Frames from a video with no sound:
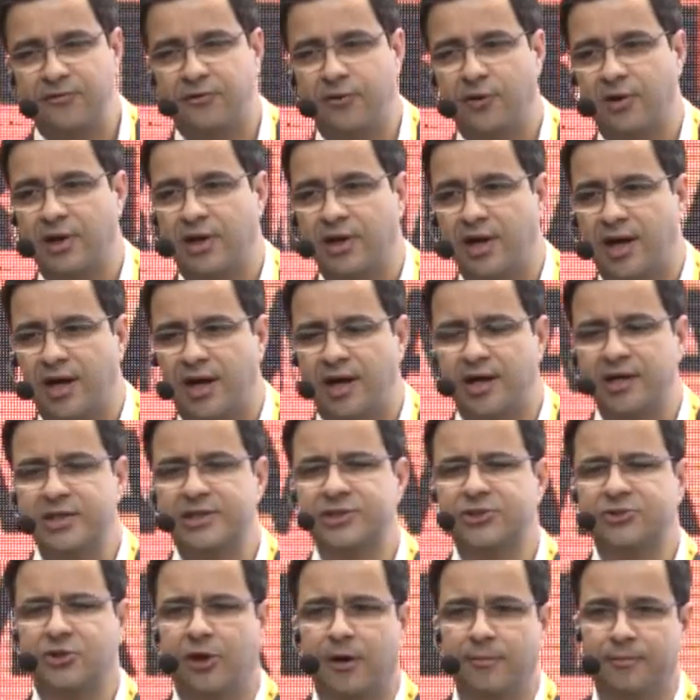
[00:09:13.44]
for
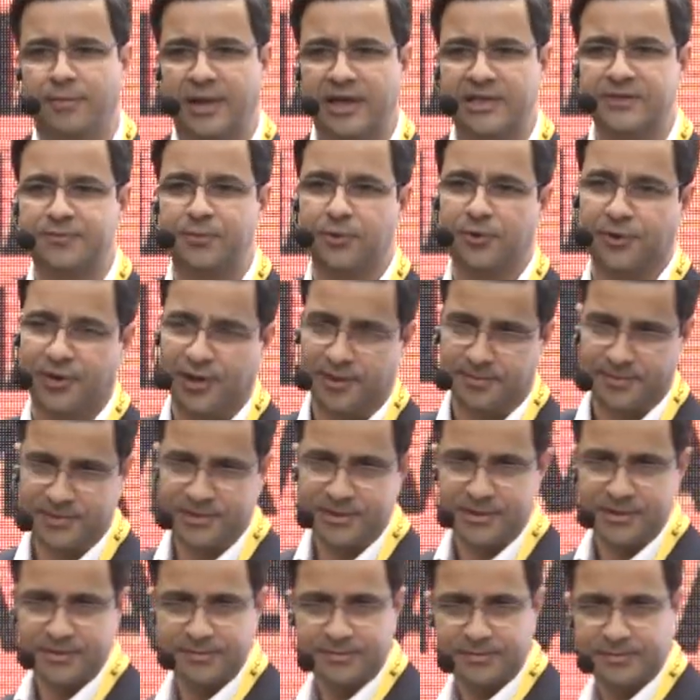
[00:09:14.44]
large complex
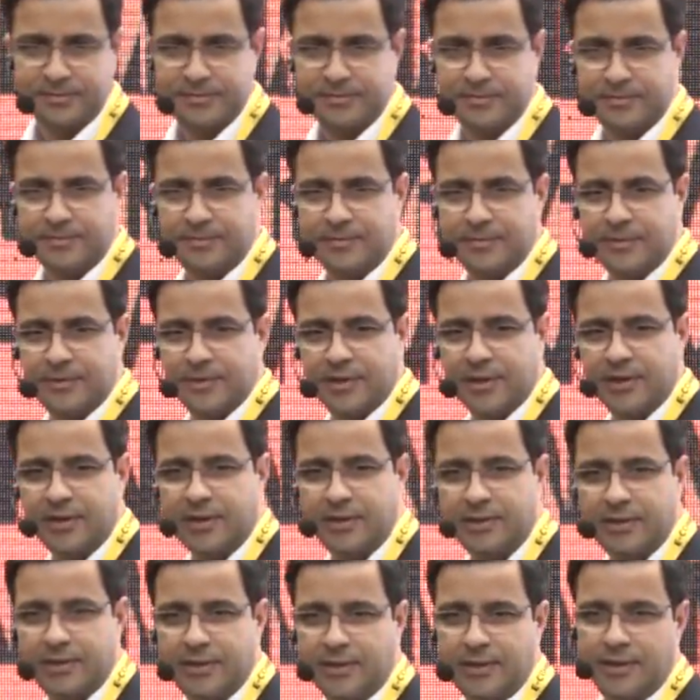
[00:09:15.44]
programs, okay?
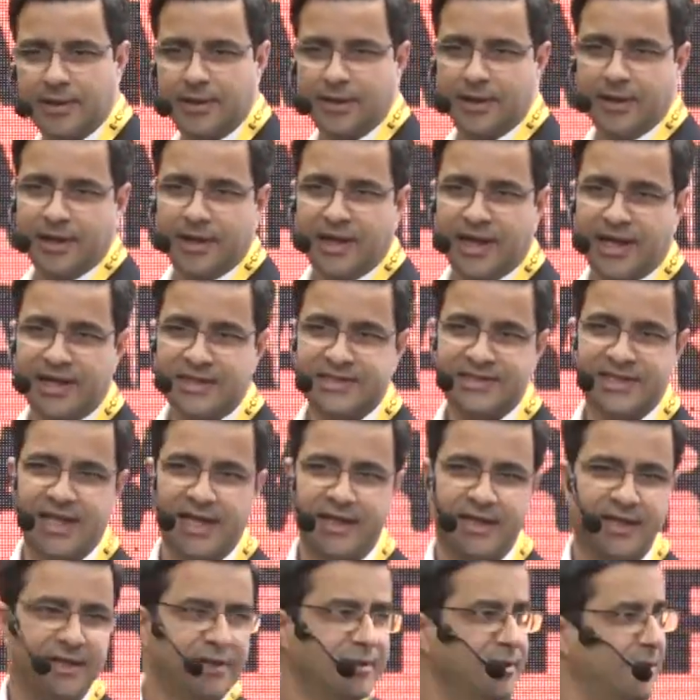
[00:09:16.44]
And
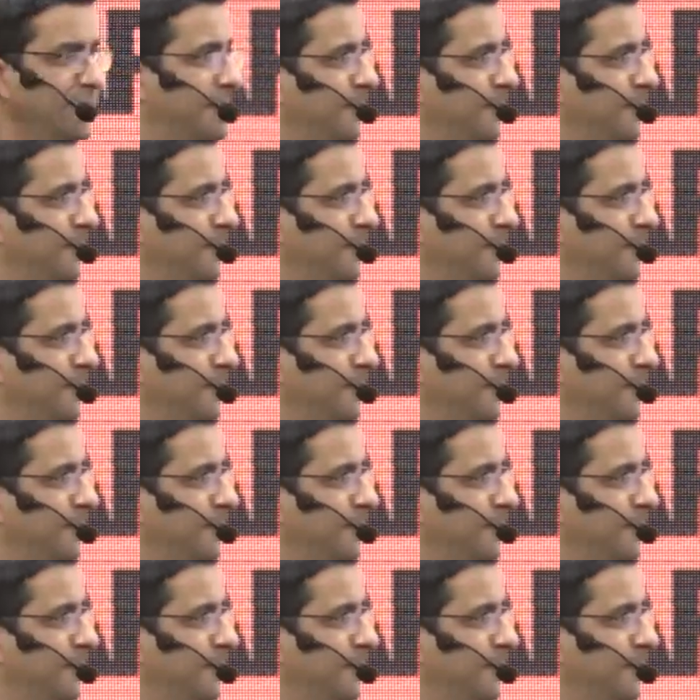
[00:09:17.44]
second,